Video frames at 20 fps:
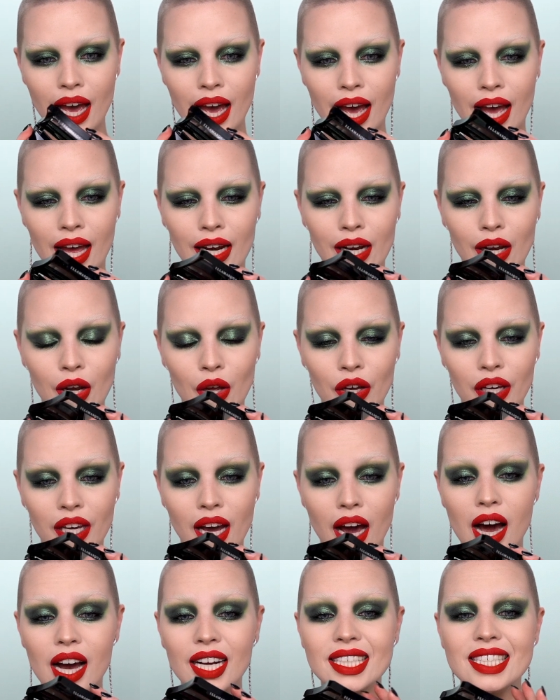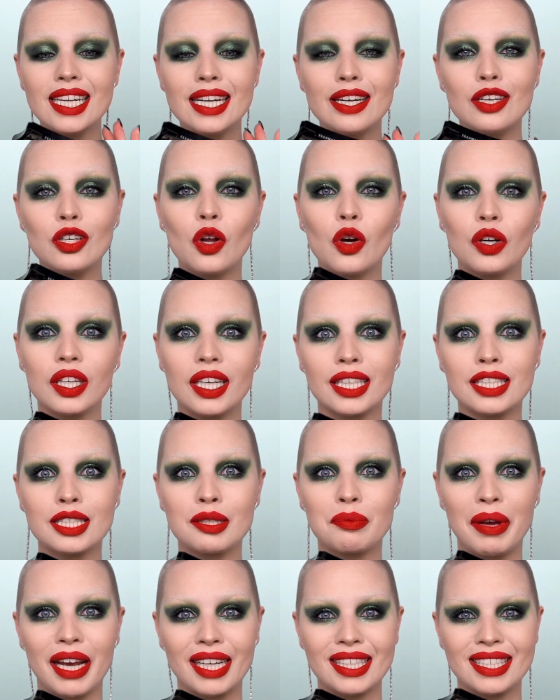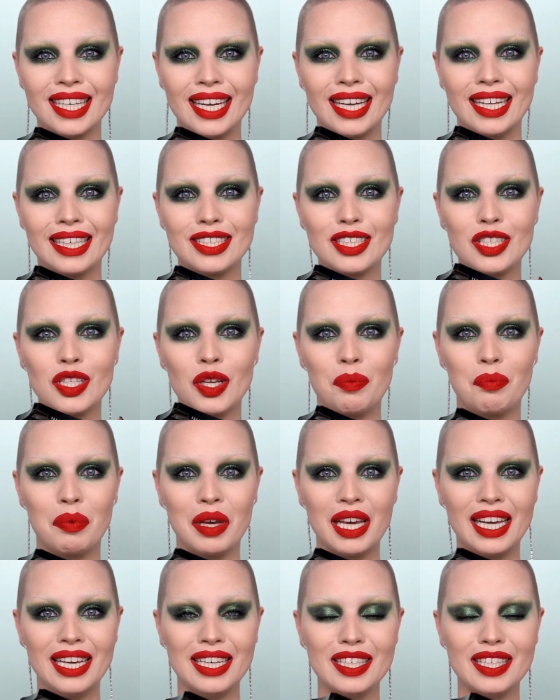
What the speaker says: And look, I did not expect it to be